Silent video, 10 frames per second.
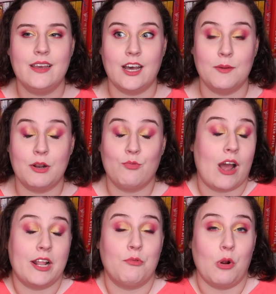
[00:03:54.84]

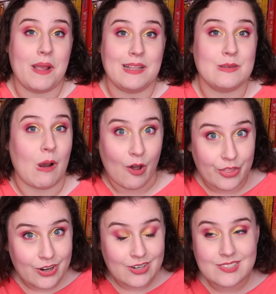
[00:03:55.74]
erotic romance
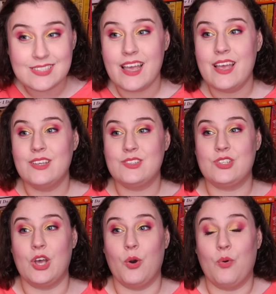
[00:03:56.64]
authors.
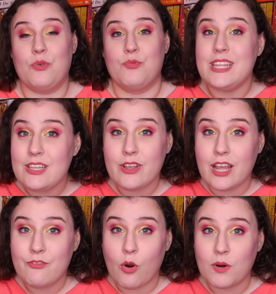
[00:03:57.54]
So really
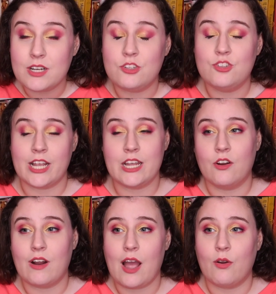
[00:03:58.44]
looking forward to checking
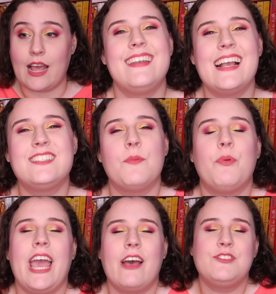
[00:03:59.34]
her out. Next up,
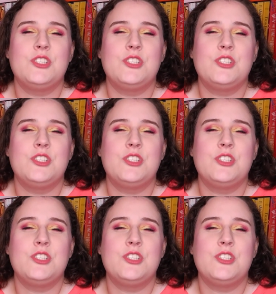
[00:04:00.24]
we have